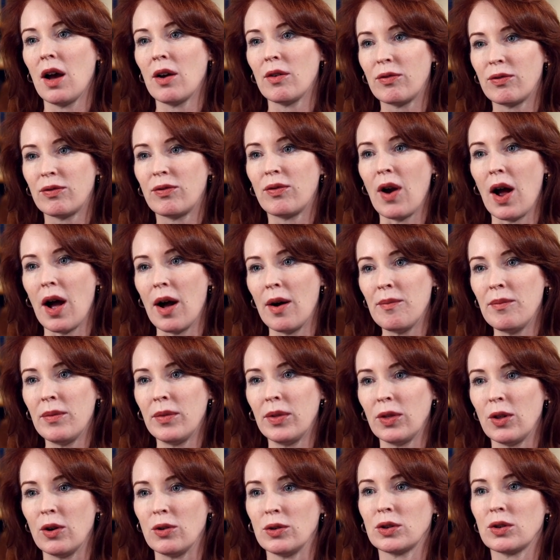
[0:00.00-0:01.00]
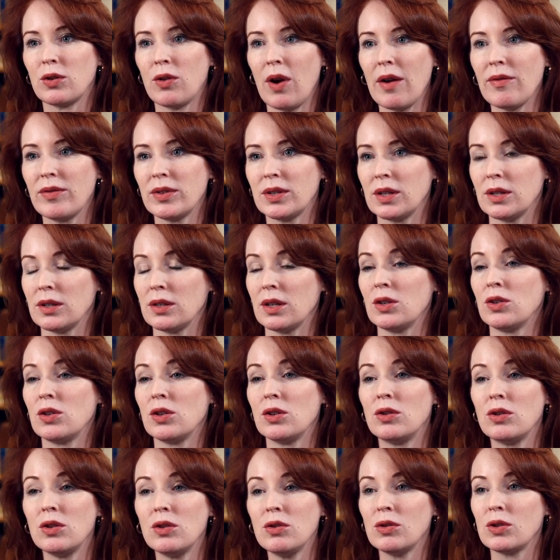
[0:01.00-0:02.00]
from those crevices, and
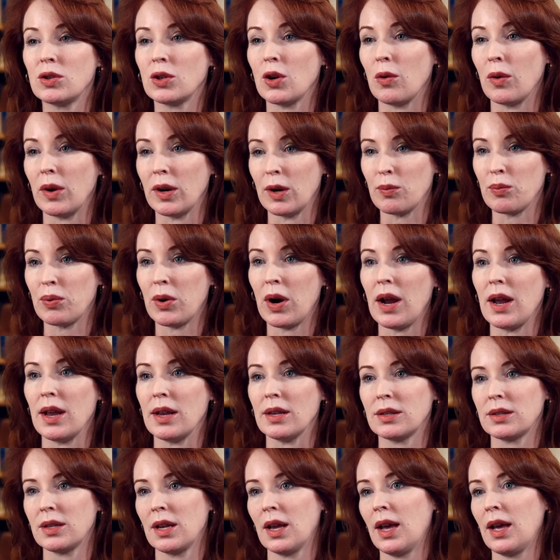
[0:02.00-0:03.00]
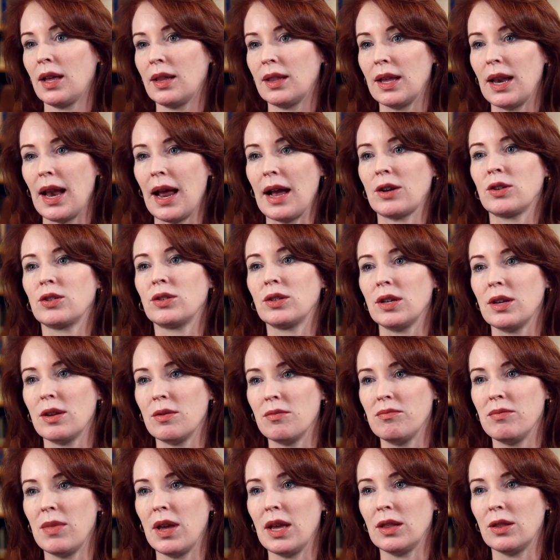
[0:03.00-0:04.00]
to do so at a price that actually
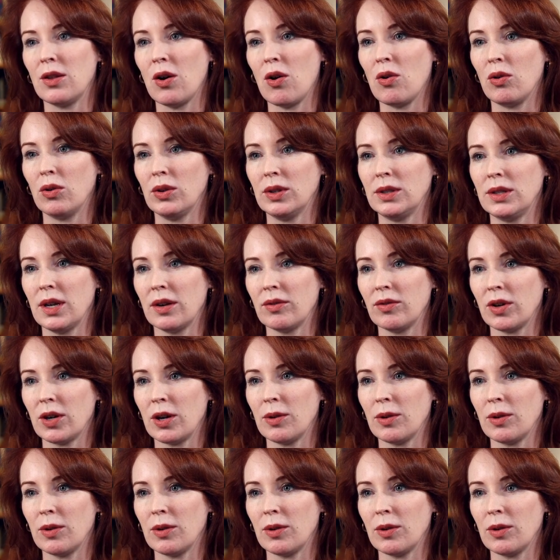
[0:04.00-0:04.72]
made the whole endeavor